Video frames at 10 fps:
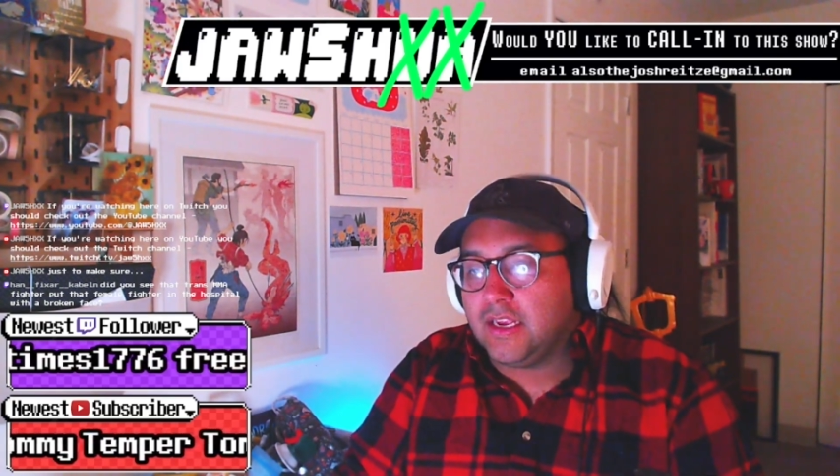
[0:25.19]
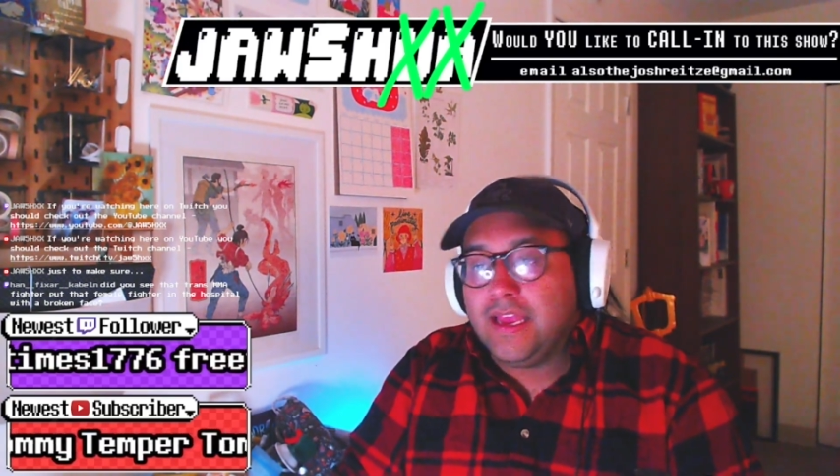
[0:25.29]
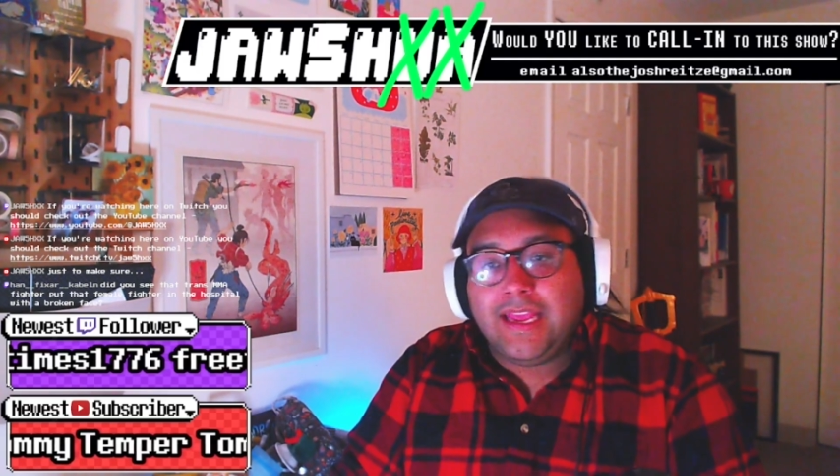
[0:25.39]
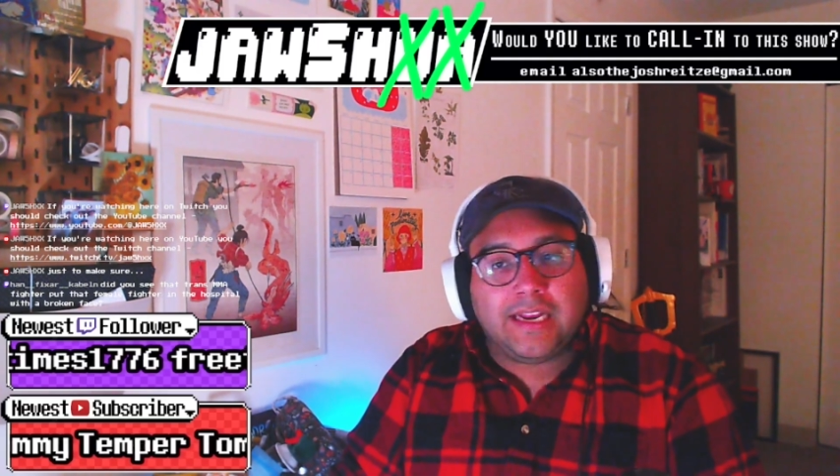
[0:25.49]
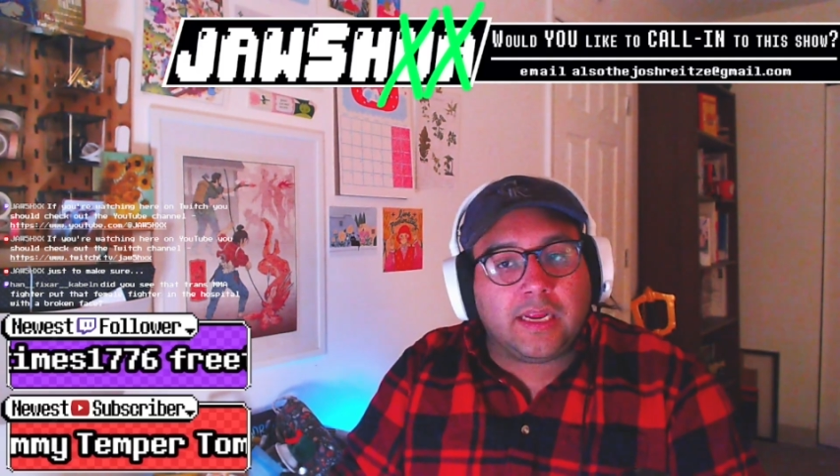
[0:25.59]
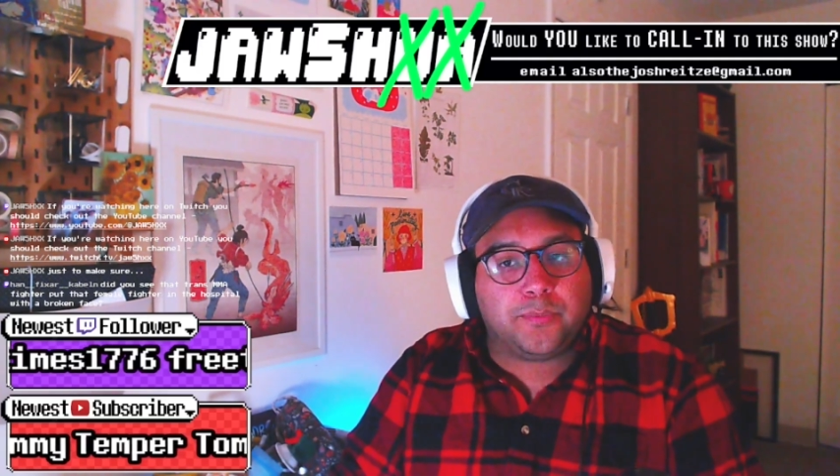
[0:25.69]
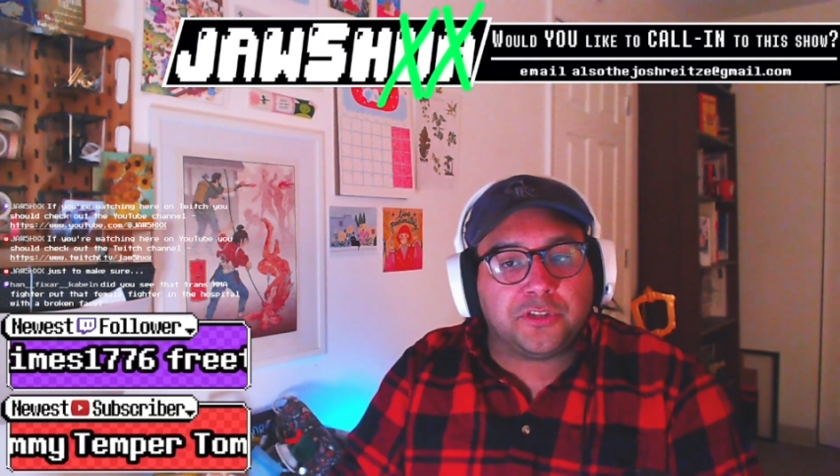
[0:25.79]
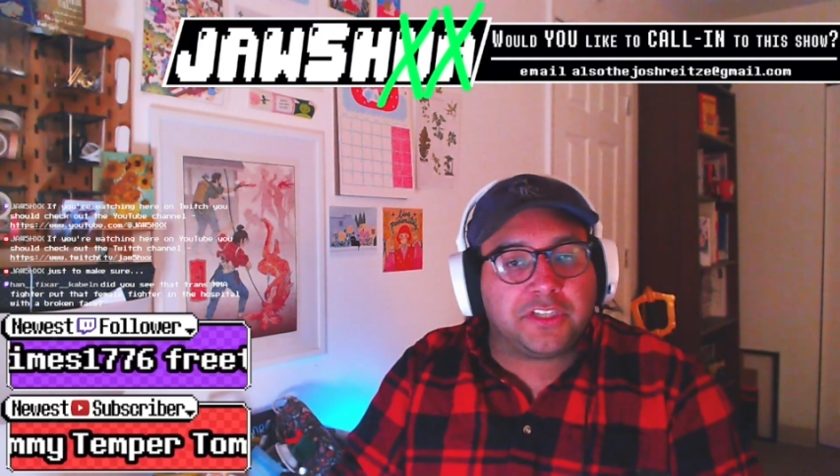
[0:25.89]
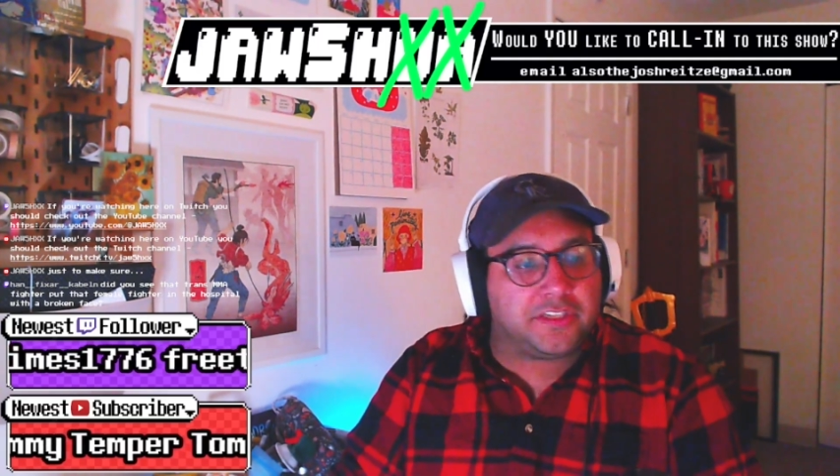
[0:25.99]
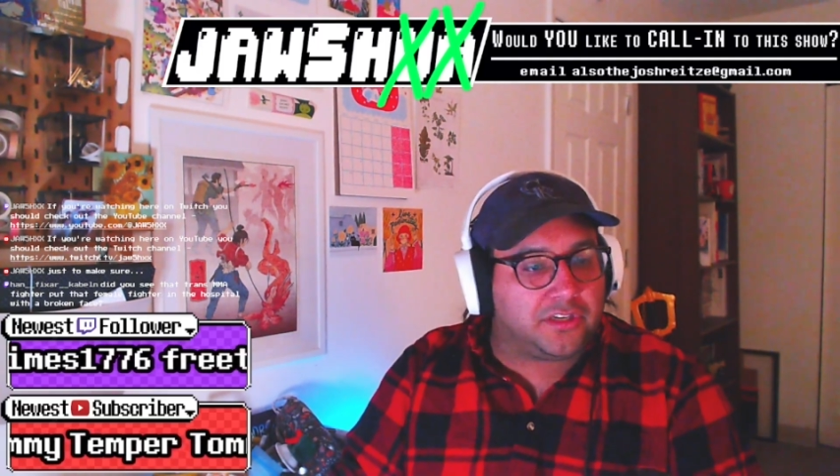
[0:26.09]
and I
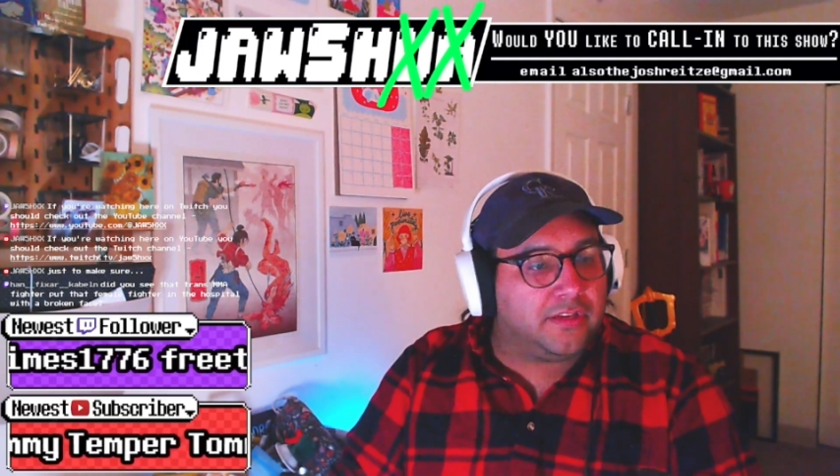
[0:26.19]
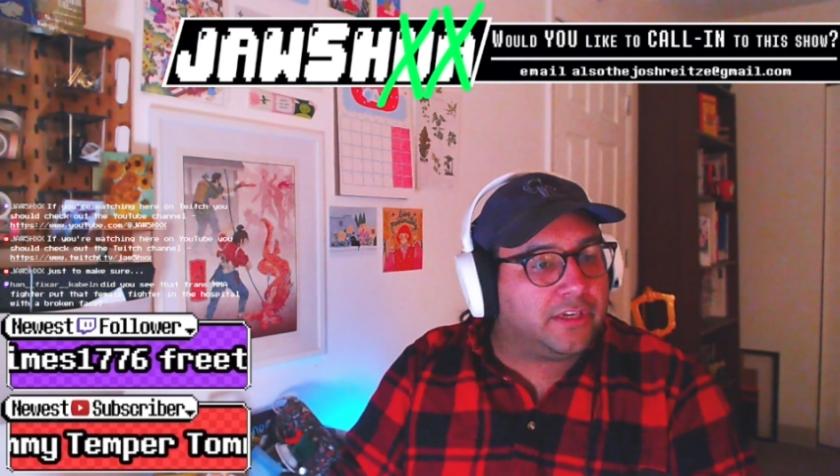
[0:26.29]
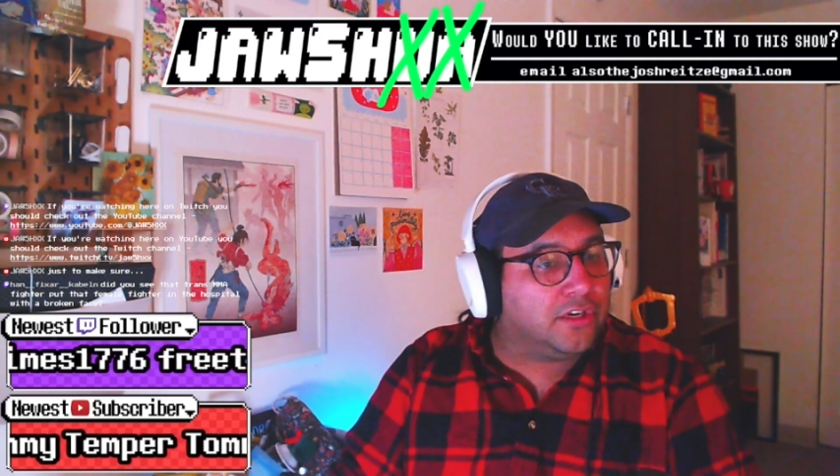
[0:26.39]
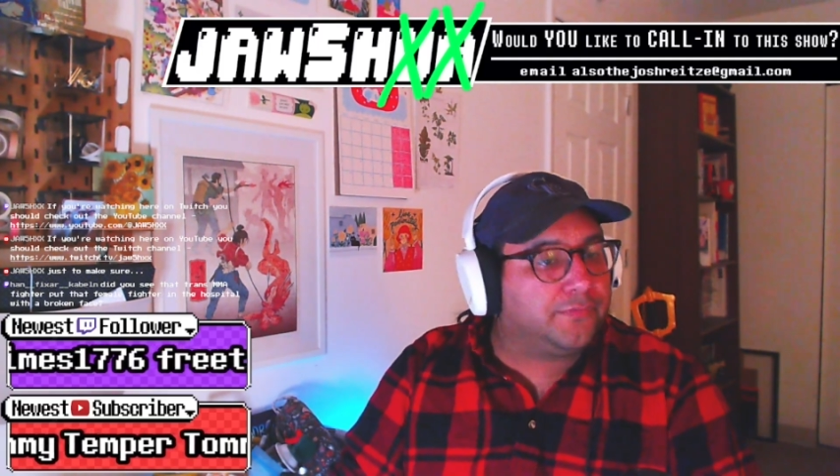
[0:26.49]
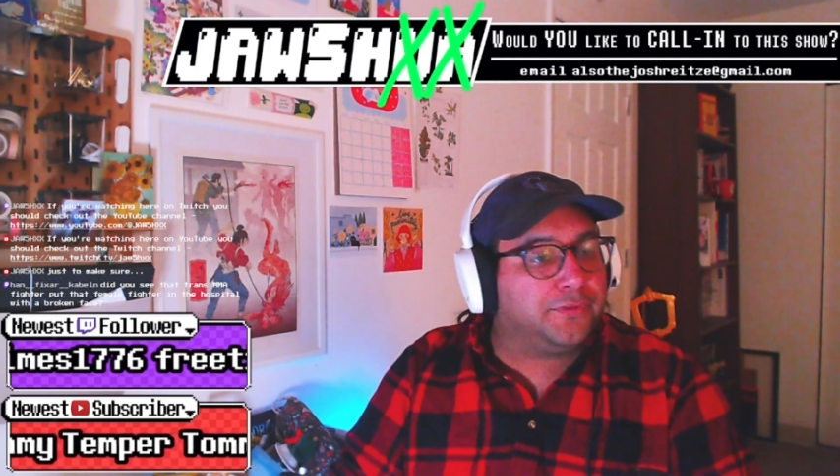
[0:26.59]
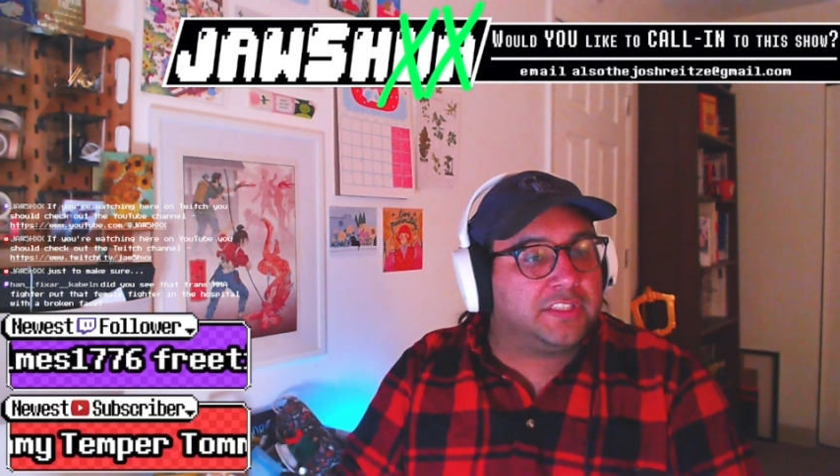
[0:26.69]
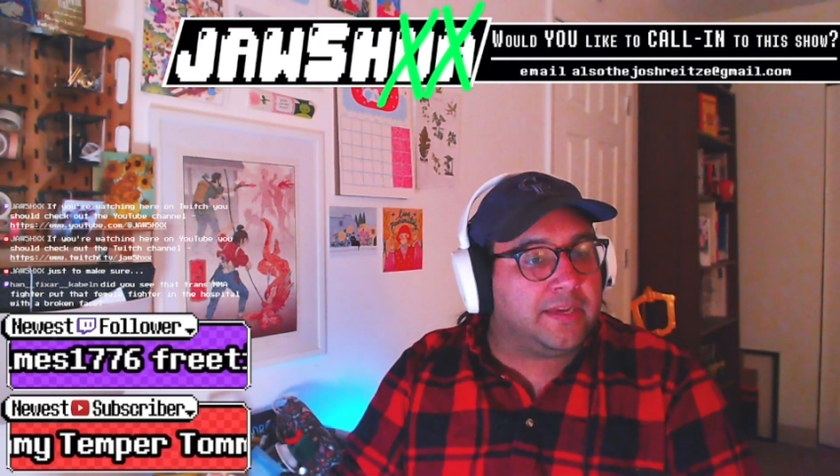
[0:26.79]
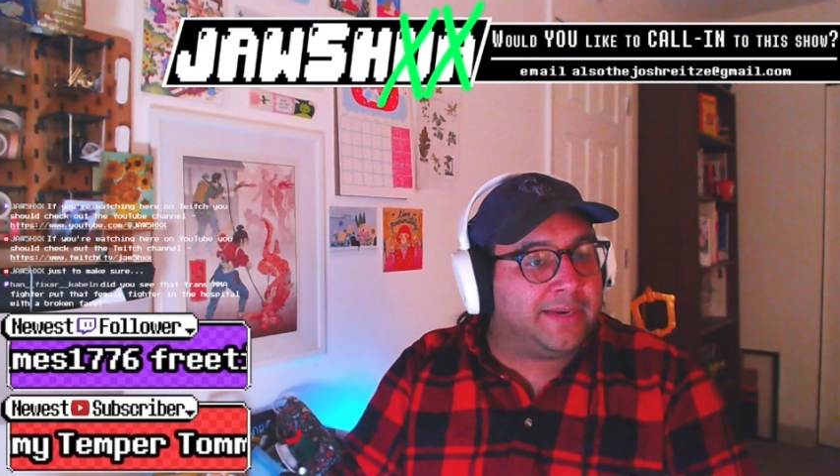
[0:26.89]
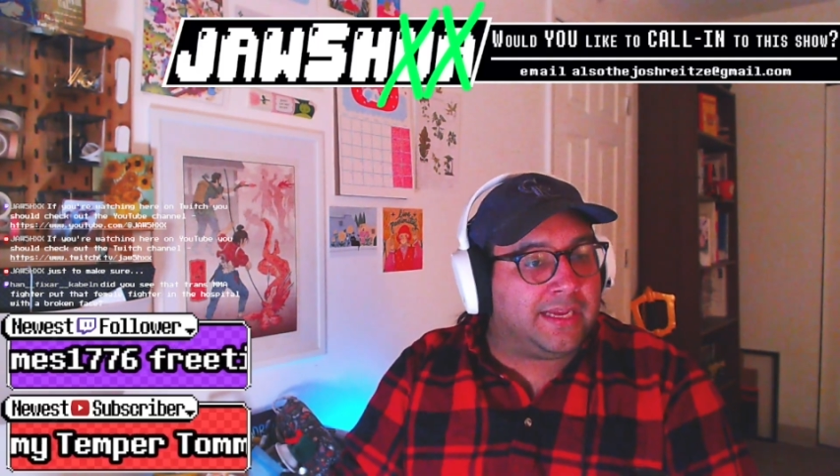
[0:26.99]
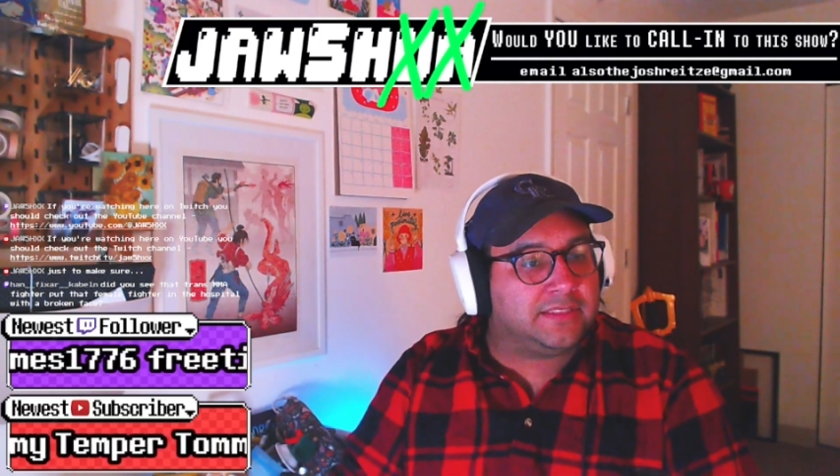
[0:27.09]
appreciate Charlie Kirk for just coming
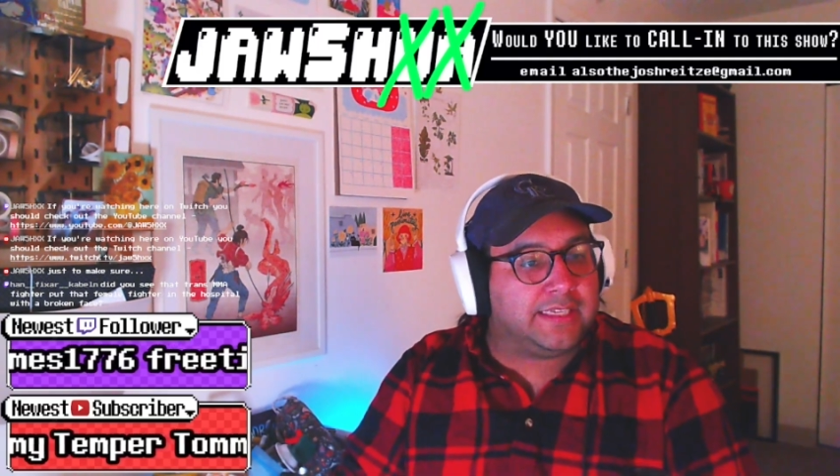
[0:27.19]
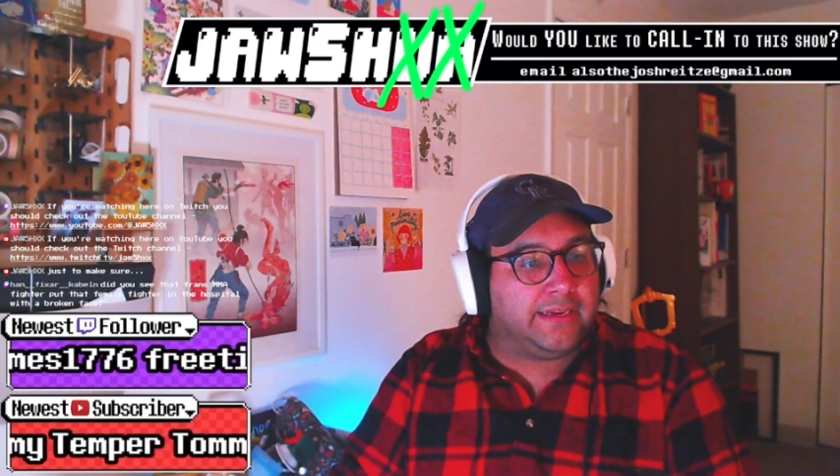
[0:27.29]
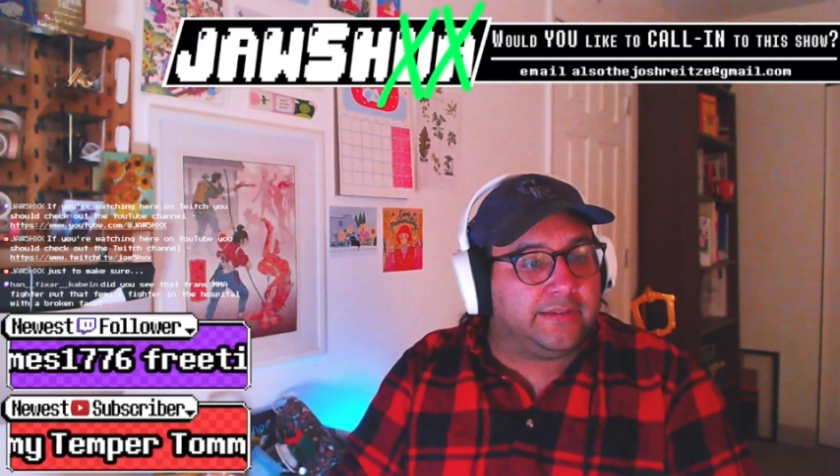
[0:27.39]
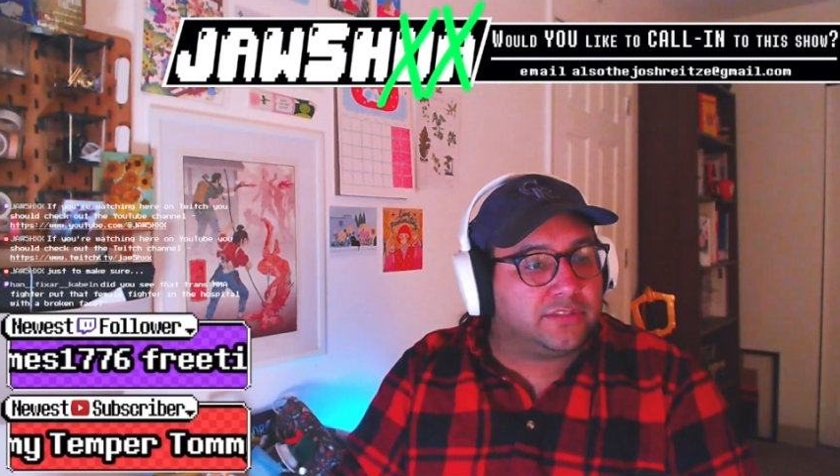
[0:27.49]
out and saying it. So